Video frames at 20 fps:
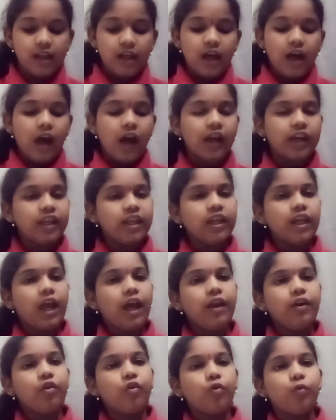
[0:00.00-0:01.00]
honey, and
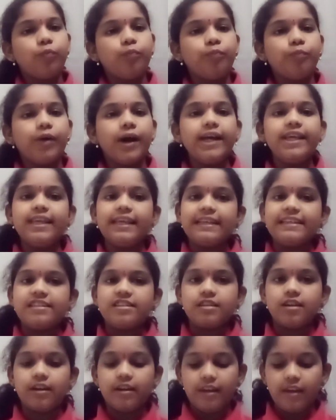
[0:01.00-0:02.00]
upma
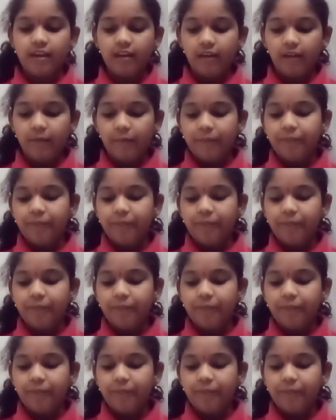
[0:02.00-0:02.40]
yesterday.